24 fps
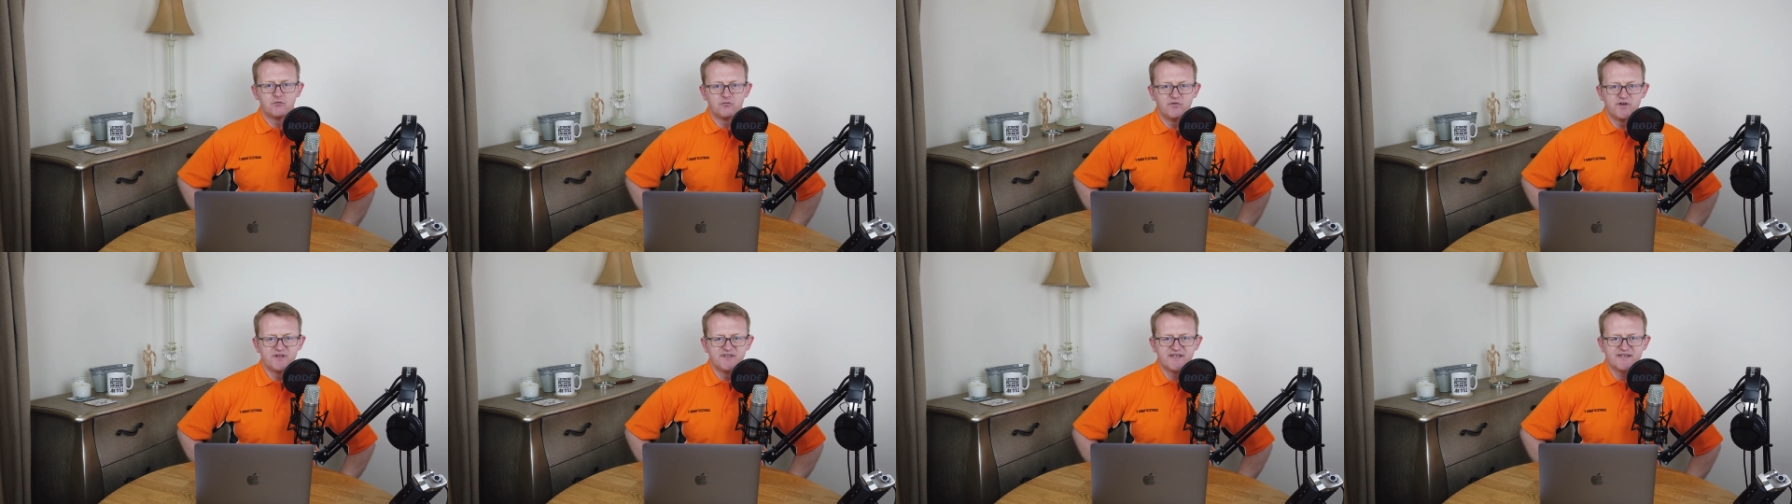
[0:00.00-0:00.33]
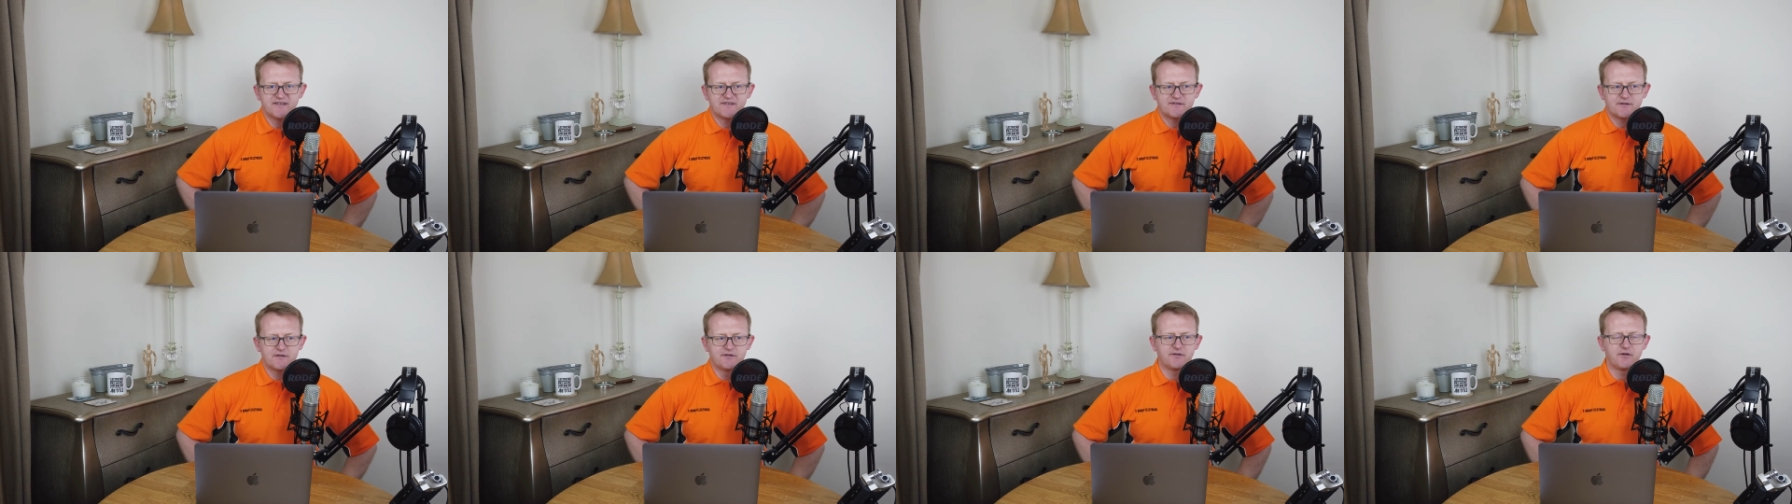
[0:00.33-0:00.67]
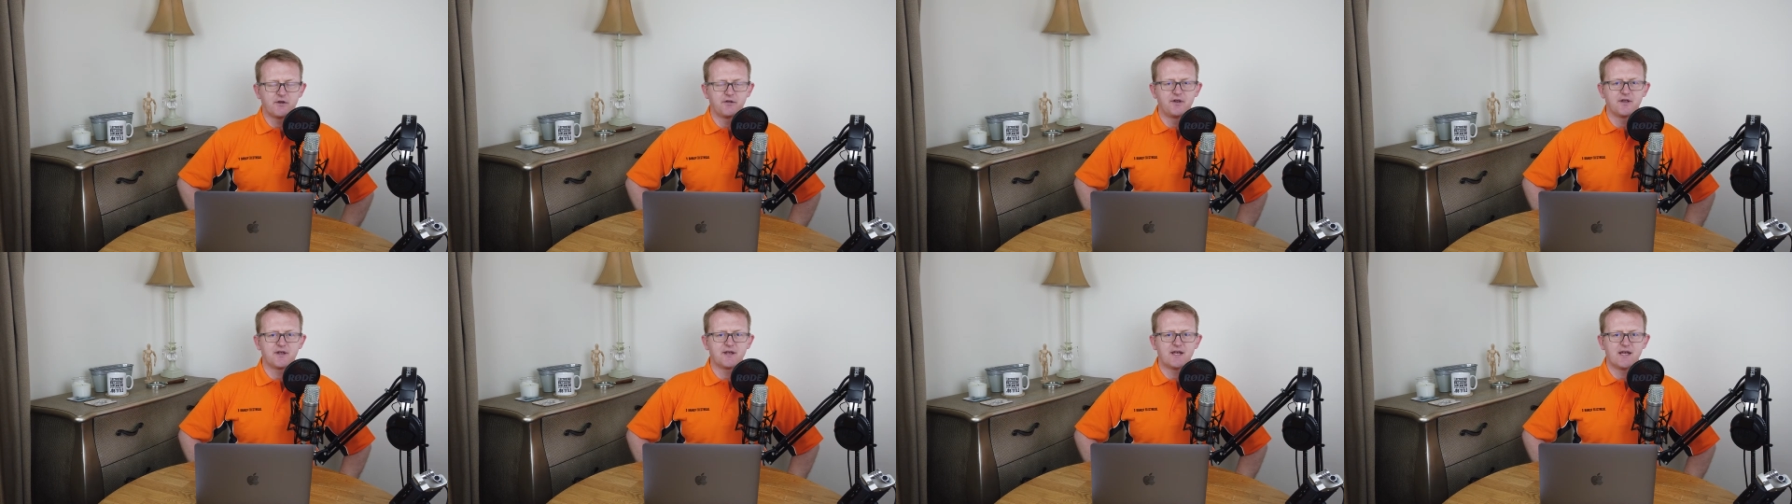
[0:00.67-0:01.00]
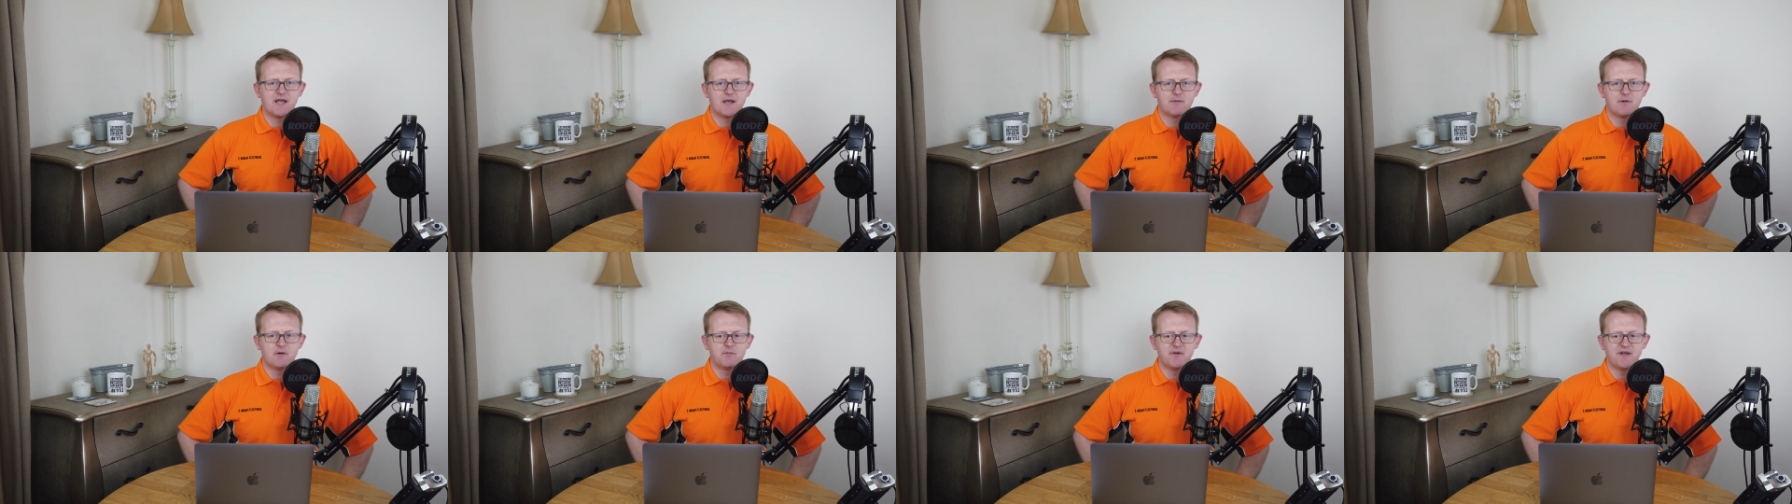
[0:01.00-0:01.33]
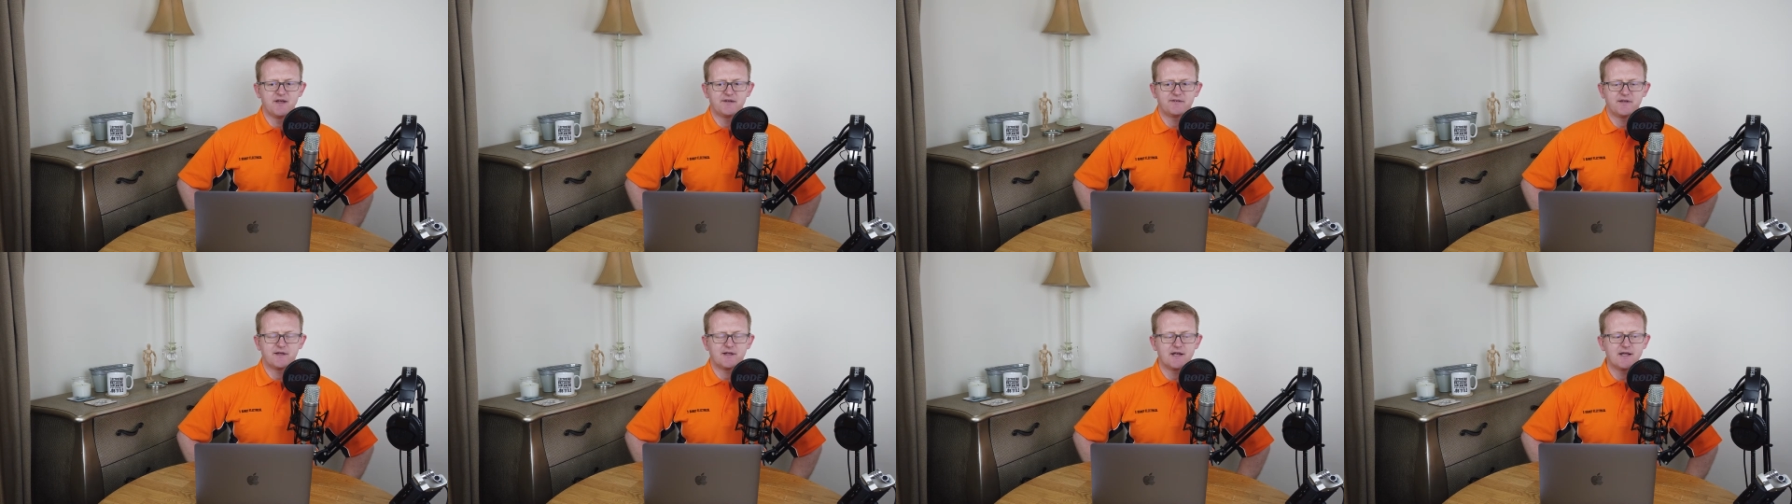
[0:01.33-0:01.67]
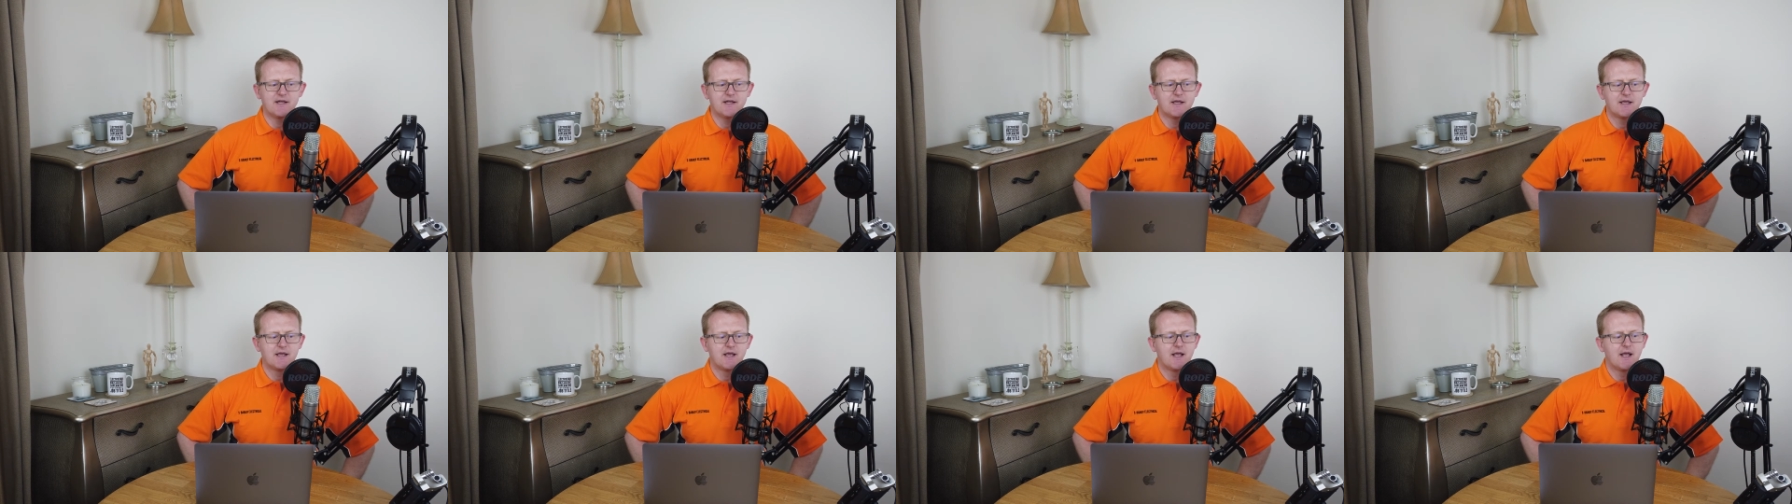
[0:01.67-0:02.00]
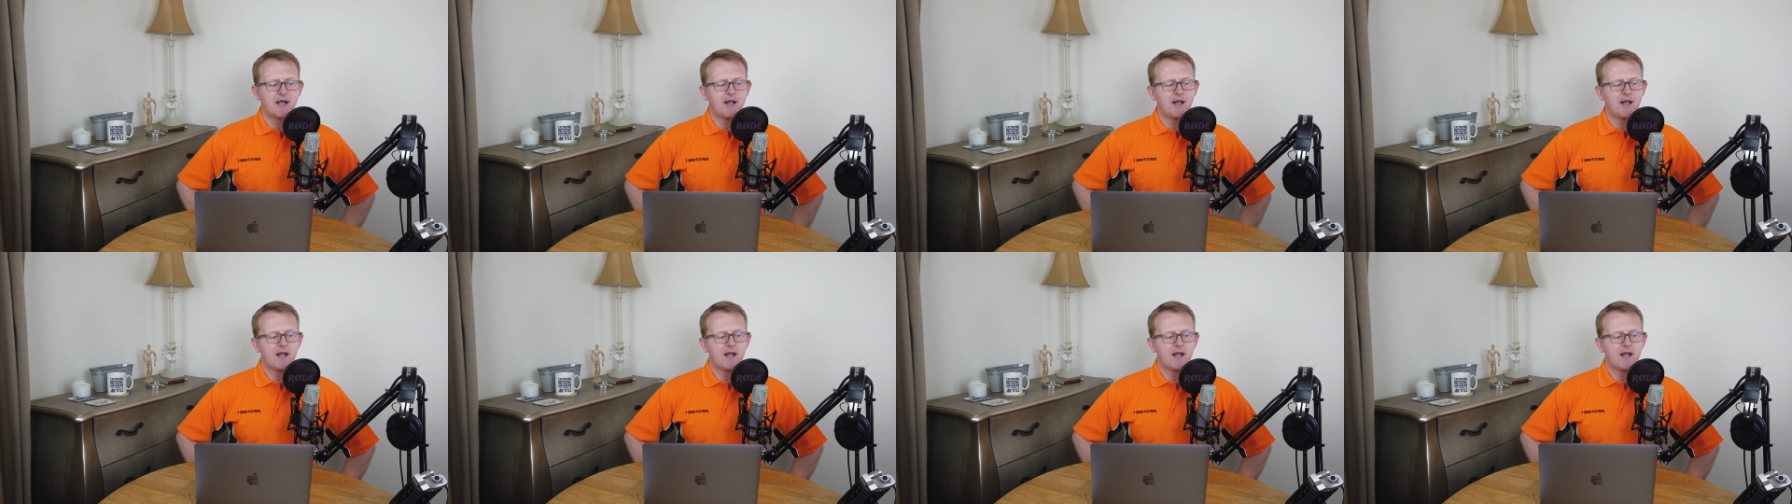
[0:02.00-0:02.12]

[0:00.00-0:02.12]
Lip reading: resistance on the cable basically.